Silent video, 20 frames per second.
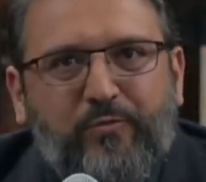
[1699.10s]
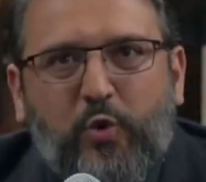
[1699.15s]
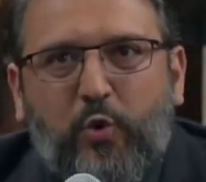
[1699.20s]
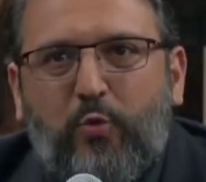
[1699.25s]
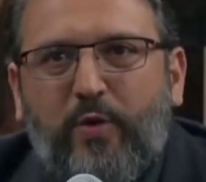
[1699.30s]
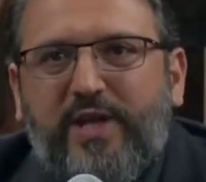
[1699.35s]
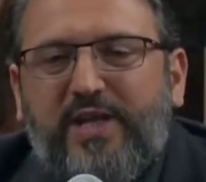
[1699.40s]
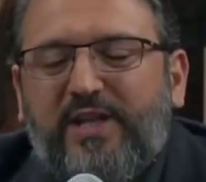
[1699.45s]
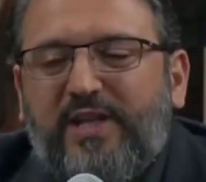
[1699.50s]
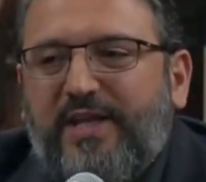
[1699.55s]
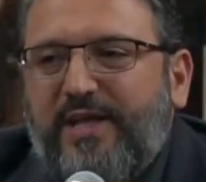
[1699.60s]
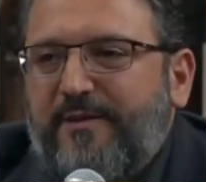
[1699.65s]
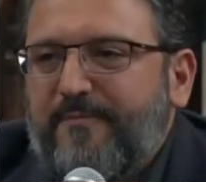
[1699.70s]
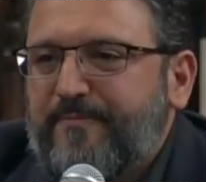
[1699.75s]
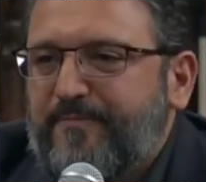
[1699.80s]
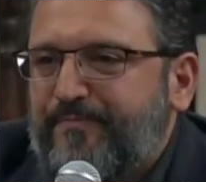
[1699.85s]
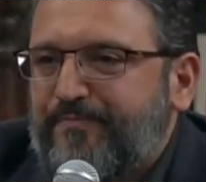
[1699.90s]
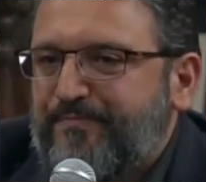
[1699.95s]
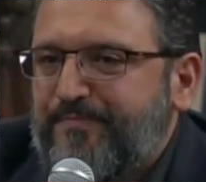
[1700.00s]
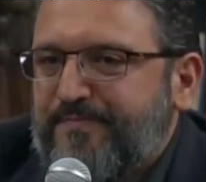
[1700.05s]
quickly.
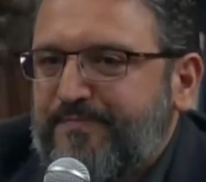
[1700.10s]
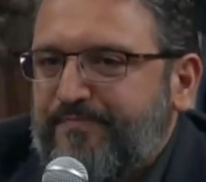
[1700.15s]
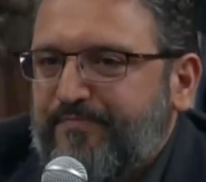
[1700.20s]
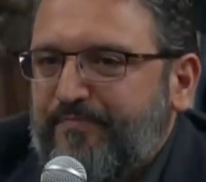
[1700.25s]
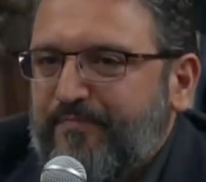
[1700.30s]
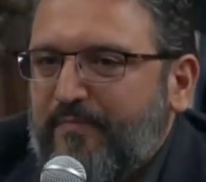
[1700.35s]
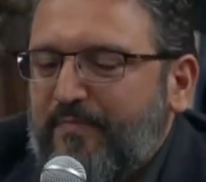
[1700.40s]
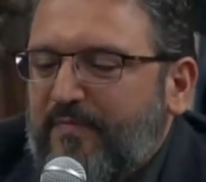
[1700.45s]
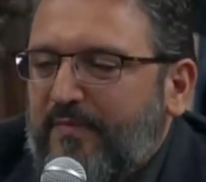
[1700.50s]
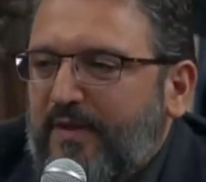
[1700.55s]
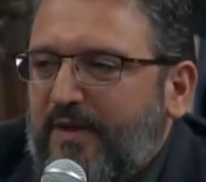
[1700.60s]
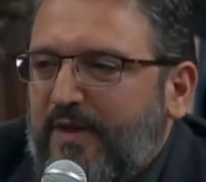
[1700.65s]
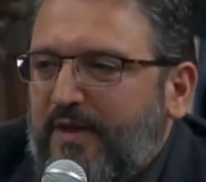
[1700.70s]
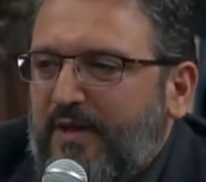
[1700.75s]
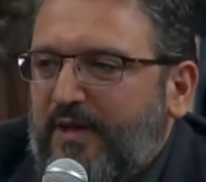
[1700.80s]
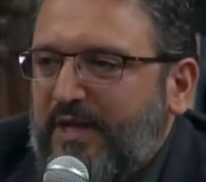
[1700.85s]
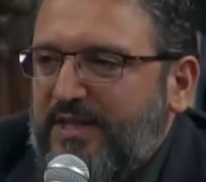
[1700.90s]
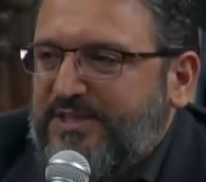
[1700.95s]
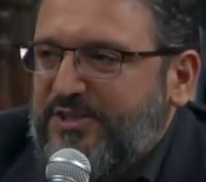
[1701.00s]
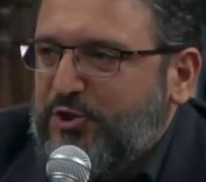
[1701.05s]

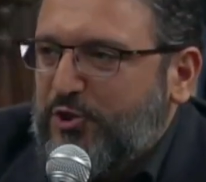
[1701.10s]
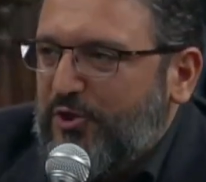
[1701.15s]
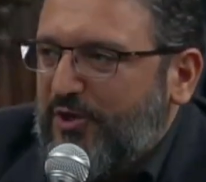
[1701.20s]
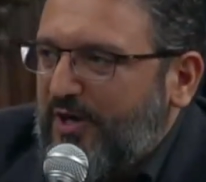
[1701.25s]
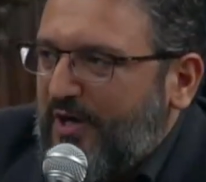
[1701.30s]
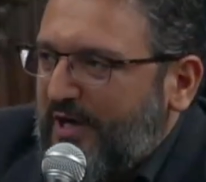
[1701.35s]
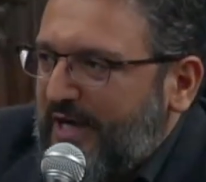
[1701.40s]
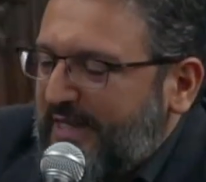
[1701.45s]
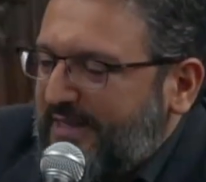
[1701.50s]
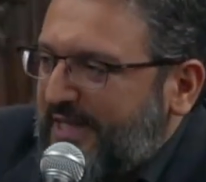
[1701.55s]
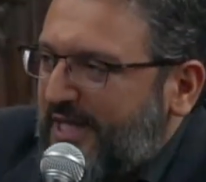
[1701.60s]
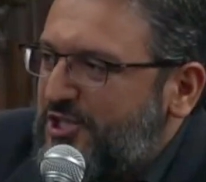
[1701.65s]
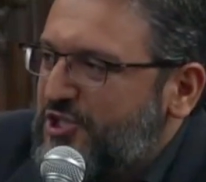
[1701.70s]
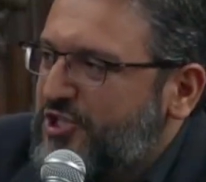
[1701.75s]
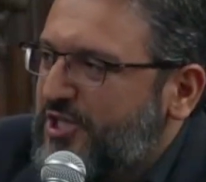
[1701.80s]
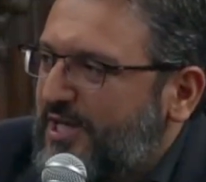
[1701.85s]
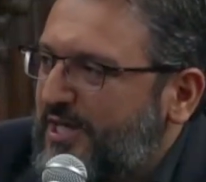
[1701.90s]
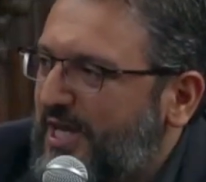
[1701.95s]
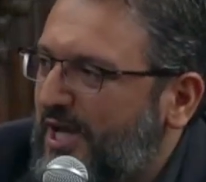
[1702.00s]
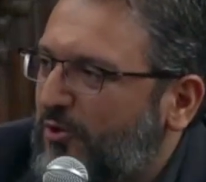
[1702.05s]
Let's turn our
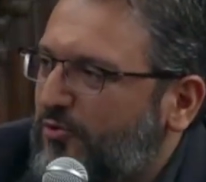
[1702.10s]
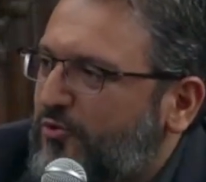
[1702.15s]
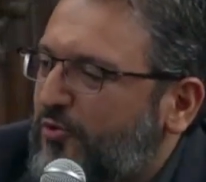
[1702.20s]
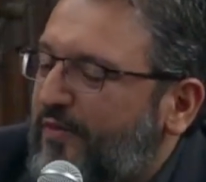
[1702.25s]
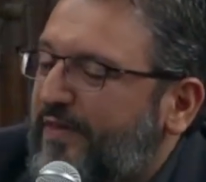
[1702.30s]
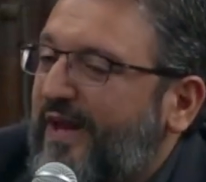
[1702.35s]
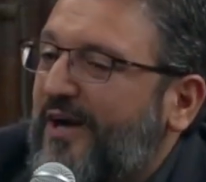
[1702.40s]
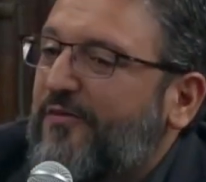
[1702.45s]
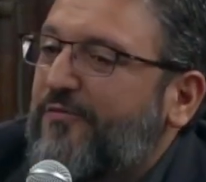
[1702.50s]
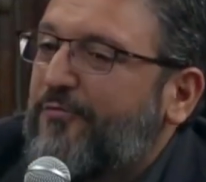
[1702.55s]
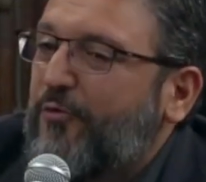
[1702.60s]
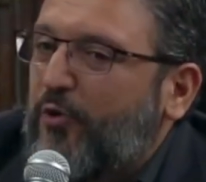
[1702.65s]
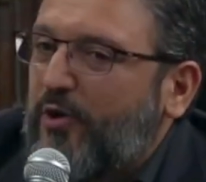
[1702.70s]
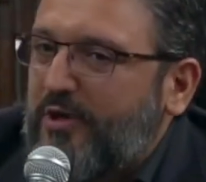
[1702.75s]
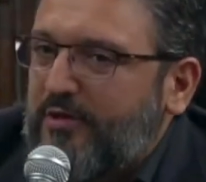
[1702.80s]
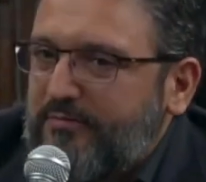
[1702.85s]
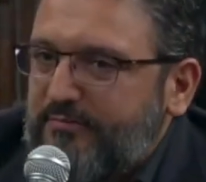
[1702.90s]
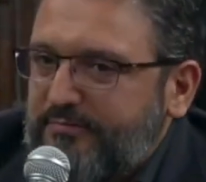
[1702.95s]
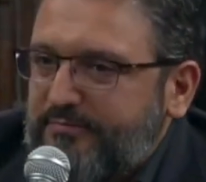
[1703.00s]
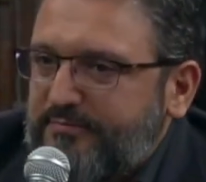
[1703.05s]
attention now to
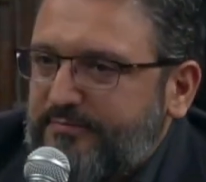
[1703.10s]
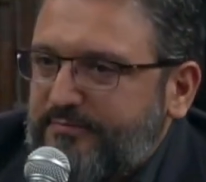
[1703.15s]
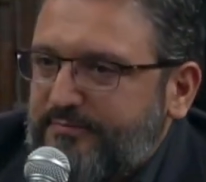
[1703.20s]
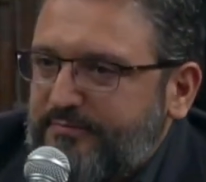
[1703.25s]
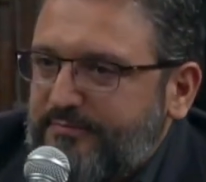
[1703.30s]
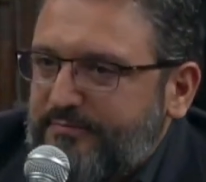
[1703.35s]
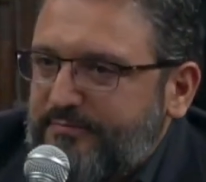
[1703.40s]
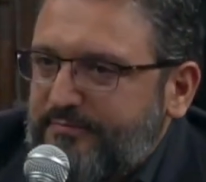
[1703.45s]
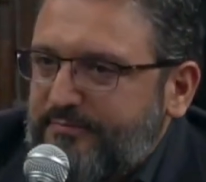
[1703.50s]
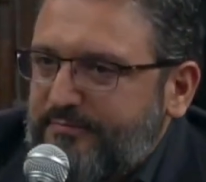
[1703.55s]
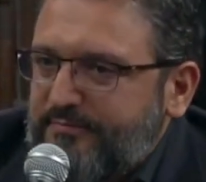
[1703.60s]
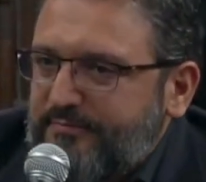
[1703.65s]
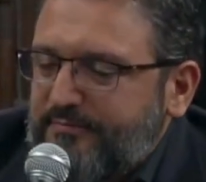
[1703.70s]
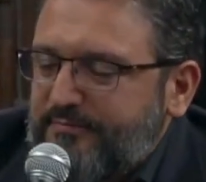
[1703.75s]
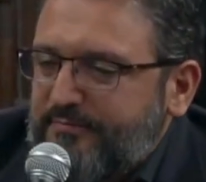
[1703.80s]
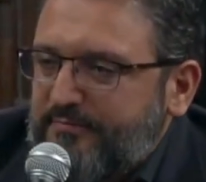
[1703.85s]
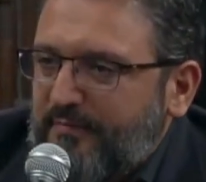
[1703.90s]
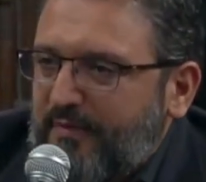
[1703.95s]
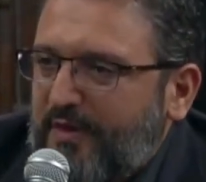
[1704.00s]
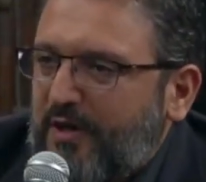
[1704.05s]
therefore.
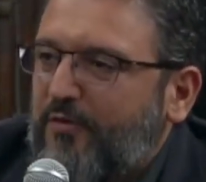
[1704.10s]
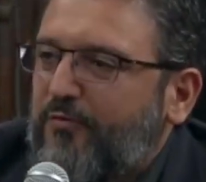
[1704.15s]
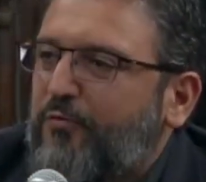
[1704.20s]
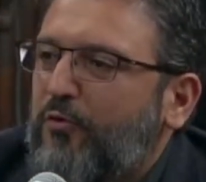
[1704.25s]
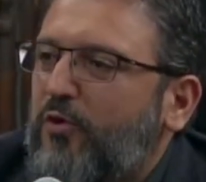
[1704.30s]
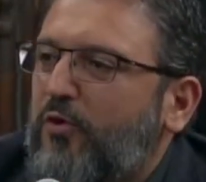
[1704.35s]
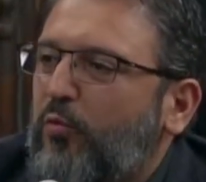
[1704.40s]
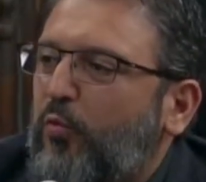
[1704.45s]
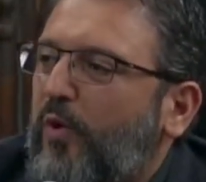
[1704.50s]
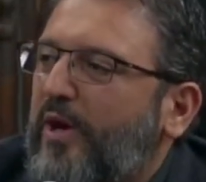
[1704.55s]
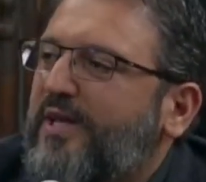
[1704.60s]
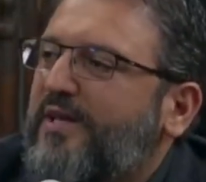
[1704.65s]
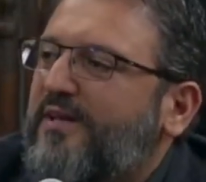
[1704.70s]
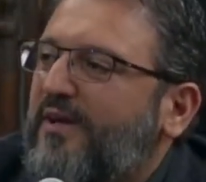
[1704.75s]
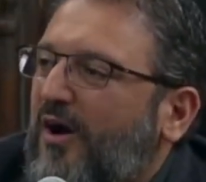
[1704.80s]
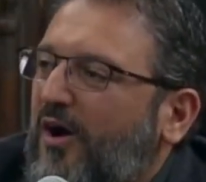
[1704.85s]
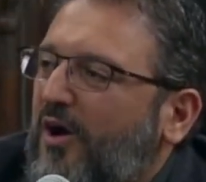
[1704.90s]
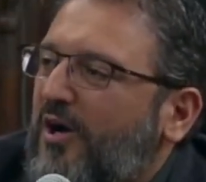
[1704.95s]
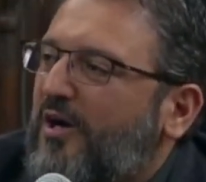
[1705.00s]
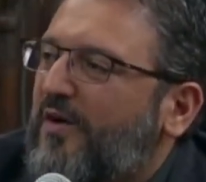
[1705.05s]
Therefore, what
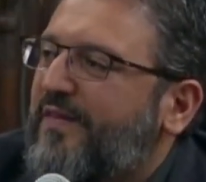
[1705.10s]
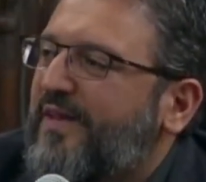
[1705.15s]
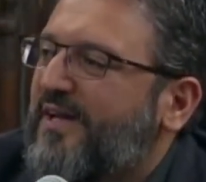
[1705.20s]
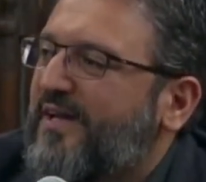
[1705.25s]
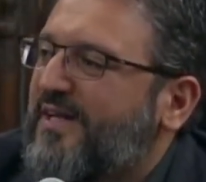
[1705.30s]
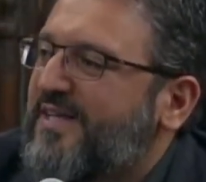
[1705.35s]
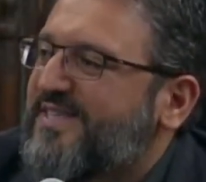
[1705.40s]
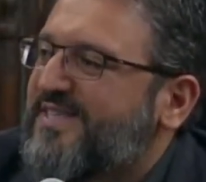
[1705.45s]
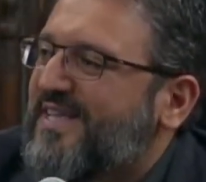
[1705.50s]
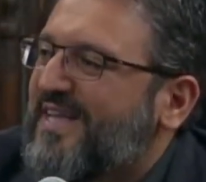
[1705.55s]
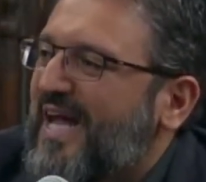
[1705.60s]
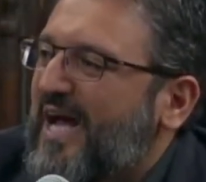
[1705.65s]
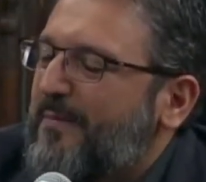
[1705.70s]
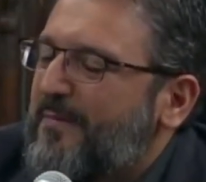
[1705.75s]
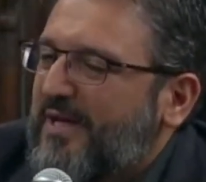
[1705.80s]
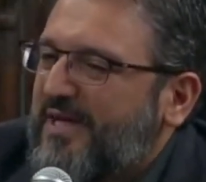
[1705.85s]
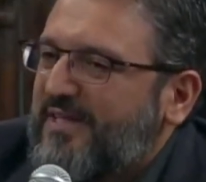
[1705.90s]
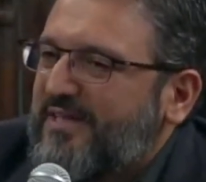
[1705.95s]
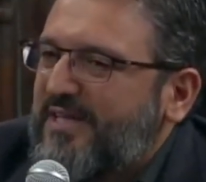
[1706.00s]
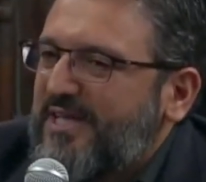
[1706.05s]
are the
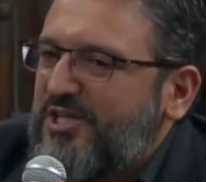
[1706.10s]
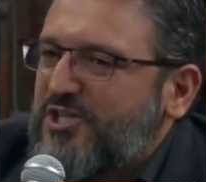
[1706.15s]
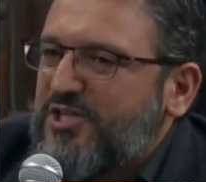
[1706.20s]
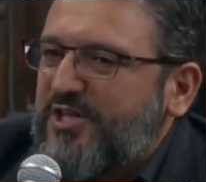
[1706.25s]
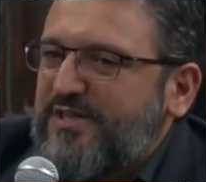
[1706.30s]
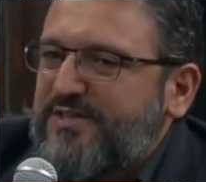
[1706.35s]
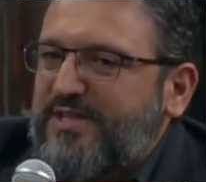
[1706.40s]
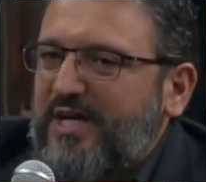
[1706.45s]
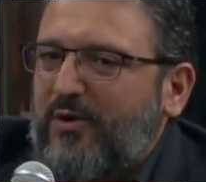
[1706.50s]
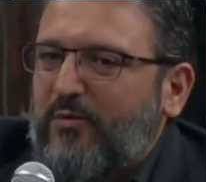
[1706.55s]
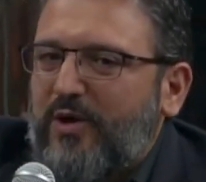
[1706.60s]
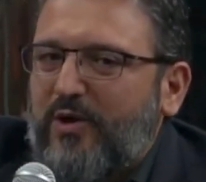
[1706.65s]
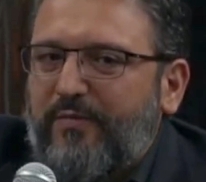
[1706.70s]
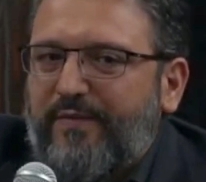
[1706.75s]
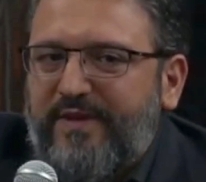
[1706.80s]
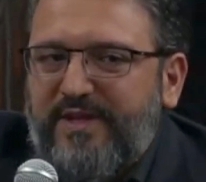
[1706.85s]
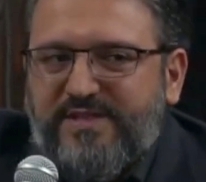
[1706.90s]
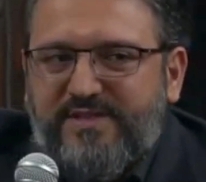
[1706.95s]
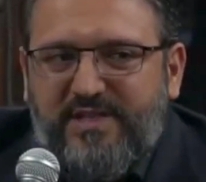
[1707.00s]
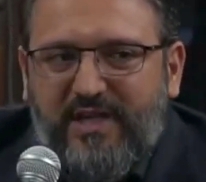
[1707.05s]
Islamic teachings
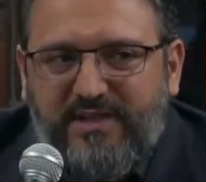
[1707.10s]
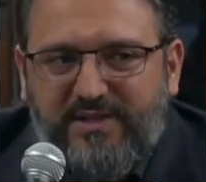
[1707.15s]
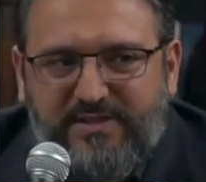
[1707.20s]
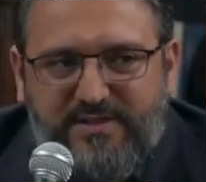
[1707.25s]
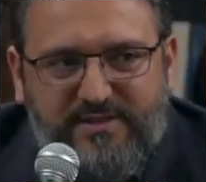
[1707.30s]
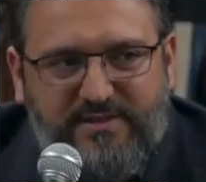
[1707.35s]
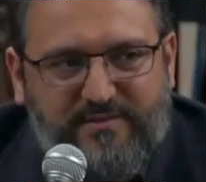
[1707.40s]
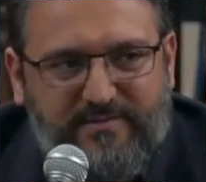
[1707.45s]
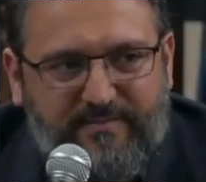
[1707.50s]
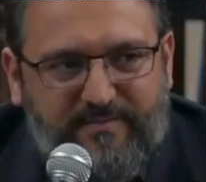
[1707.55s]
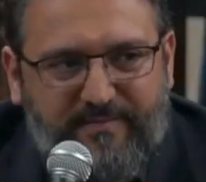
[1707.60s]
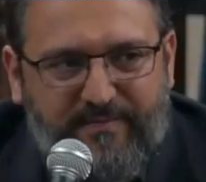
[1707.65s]
around these sites?